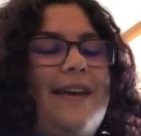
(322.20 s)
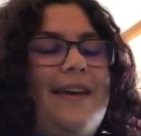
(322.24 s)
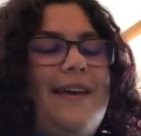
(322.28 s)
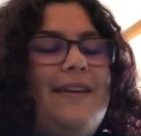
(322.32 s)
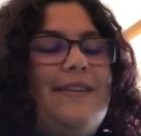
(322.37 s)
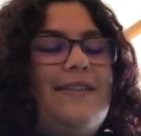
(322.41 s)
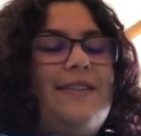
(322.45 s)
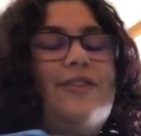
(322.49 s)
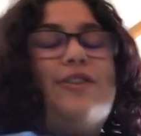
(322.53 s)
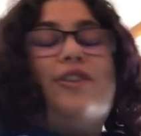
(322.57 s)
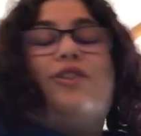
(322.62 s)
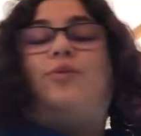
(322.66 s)

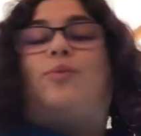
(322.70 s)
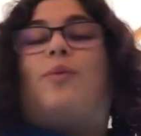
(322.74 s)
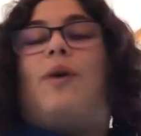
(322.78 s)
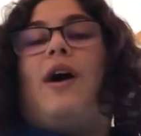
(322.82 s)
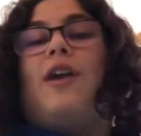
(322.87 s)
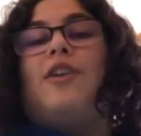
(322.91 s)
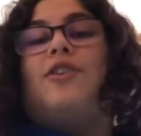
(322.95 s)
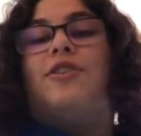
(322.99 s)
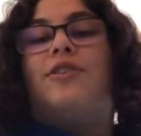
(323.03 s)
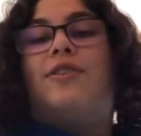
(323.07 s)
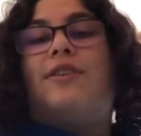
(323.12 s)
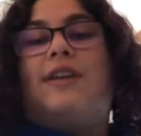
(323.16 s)
So just
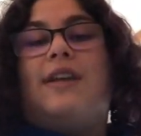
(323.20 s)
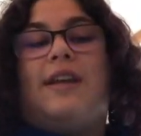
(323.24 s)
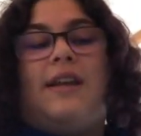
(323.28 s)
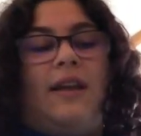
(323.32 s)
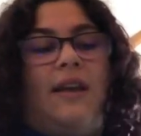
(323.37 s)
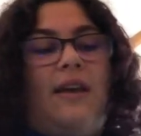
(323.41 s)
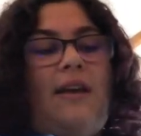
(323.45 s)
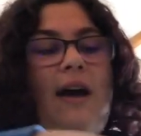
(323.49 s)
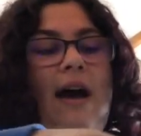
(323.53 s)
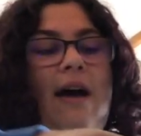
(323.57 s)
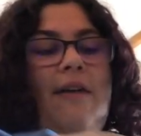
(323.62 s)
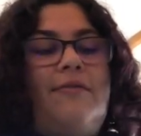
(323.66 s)
watch your
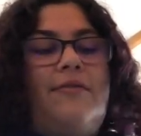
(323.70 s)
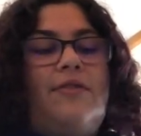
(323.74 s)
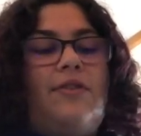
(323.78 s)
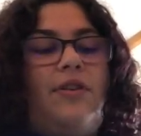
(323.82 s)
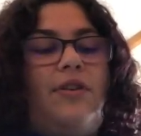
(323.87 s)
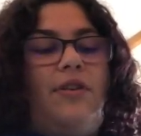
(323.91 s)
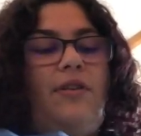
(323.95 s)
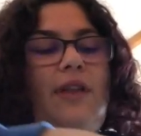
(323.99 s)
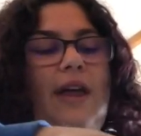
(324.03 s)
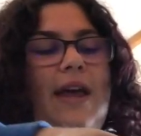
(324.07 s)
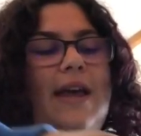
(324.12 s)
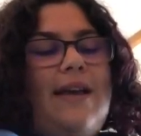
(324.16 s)
heat.
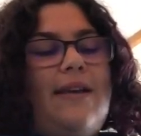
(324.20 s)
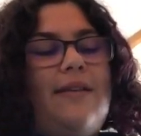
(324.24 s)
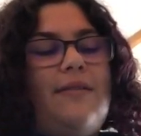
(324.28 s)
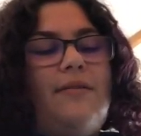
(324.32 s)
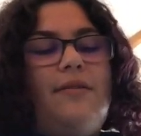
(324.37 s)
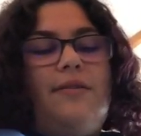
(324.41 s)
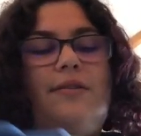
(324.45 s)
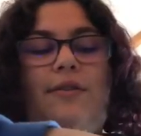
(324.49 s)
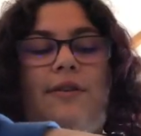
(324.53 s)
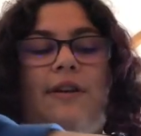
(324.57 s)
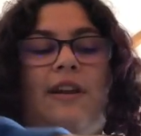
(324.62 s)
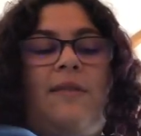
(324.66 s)
After like
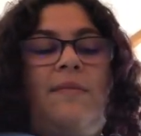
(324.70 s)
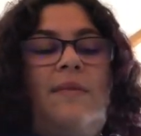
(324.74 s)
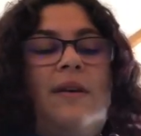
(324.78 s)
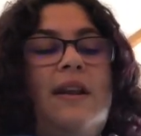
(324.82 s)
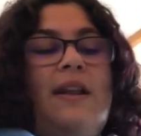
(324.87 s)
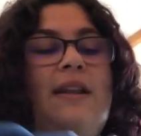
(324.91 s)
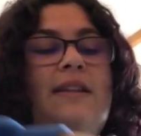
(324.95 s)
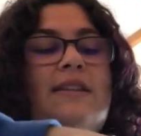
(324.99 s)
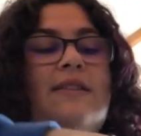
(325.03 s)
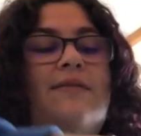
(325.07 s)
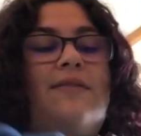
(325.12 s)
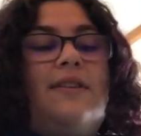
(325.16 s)
30
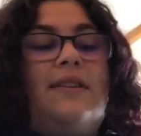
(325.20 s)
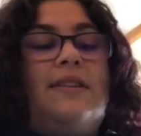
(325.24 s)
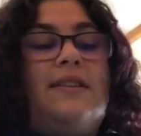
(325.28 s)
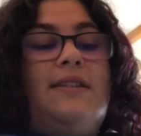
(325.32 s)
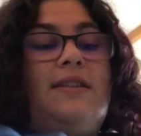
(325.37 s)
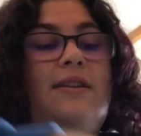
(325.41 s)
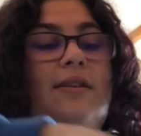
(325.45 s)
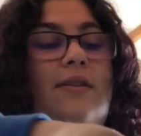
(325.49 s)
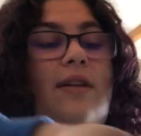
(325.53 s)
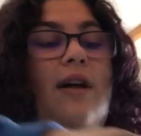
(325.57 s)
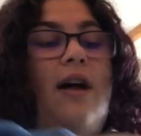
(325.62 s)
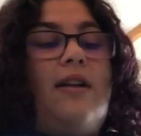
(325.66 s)
minutes, if it's
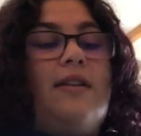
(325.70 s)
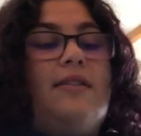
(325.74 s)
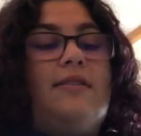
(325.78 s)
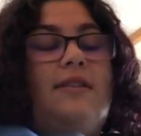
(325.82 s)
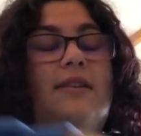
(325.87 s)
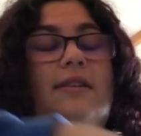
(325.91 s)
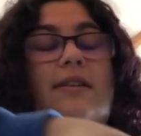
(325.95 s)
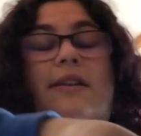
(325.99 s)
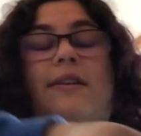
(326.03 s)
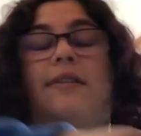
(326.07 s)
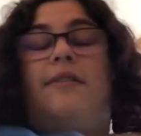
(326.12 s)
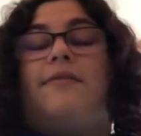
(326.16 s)
still not
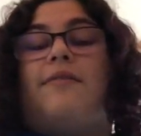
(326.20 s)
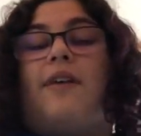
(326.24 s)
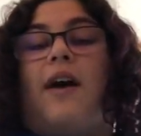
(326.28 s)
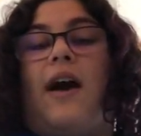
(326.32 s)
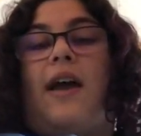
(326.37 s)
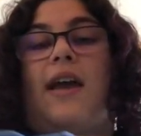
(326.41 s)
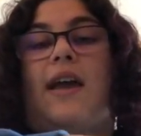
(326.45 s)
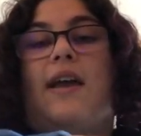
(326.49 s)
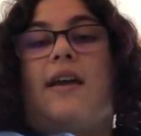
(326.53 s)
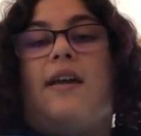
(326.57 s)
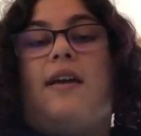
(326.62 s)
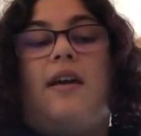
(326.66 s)

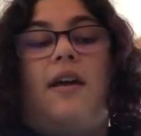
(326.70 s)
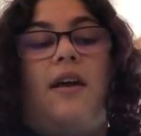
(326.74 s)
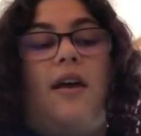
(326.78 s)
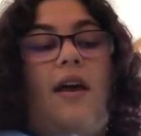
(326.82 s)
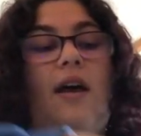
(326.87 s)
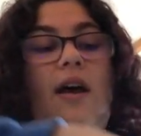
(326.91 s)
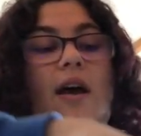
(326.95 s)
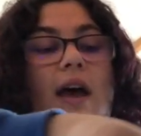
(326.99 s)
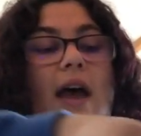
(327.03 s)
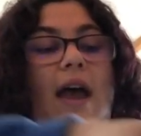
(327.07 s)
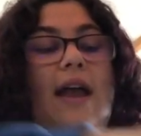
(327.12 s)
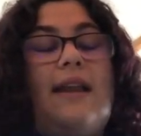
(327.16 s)
solidifying
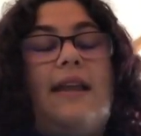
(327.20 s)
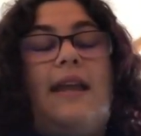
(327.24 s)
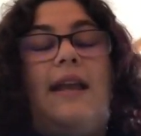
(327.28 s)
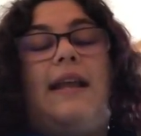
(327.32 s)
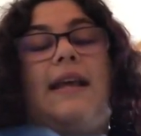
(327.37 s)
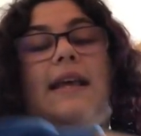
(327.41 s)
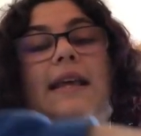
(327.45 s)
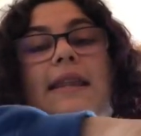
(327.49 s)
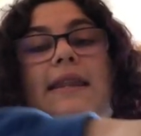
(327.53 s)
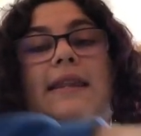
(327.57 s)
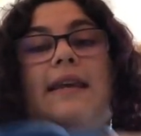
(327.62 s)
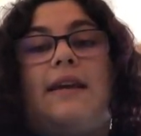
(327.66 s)
and
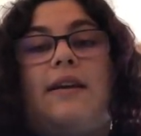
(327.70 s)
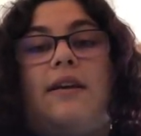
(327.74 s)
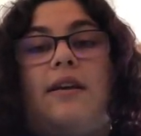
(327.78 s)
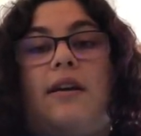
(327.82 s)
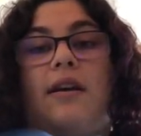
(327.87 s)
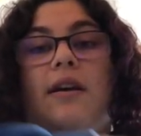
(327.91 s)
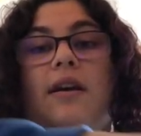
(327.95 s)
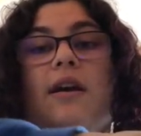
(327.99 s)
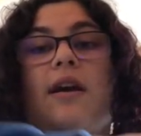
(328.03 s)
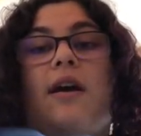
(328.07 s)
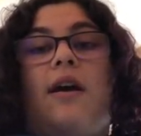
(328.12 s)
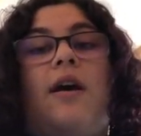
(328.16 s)
getting
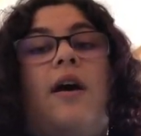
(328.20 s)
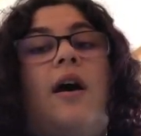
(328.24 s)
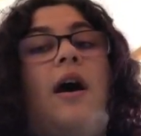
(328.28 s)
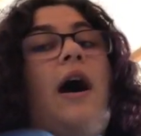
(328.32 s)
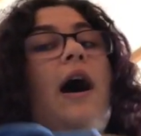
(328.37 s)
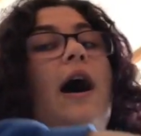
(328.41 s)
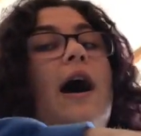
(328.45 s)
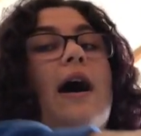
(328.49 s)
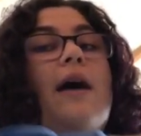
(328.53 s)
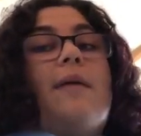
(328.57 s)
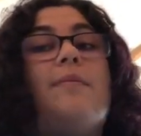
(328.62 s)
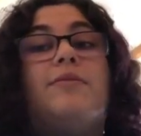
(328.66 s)
thicker,
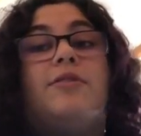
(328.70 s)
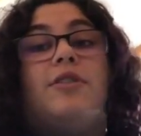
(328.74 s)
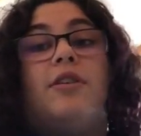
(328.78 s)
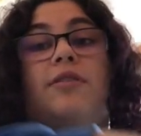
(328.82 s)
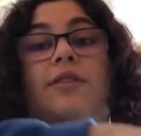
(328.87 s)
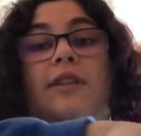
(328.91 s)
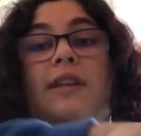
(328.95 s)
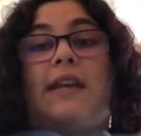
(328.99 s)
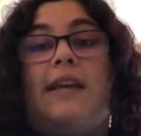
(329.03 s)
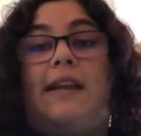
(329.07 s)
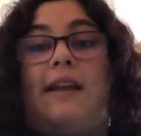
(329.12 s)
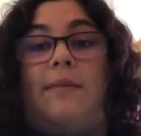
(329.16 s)
turn
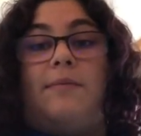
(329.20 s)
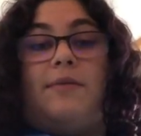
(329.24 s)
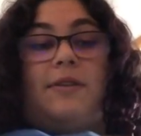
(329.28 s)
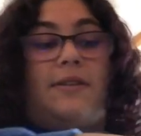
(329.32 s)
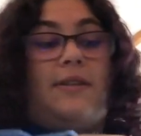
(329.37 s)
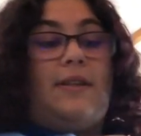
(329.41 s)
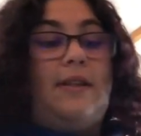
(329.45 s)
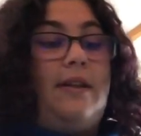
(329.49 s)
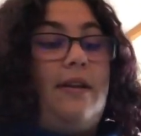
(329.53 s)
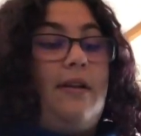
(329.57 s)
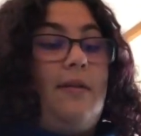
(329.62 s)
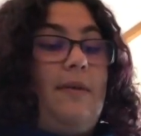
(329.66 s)
the heat up just
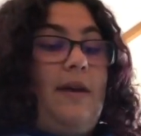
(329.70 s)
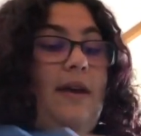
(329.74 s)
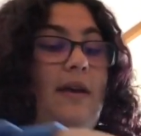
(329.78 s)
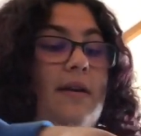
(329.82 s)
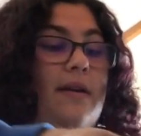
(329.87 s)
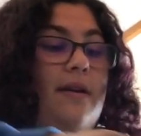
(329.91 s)
a little bit.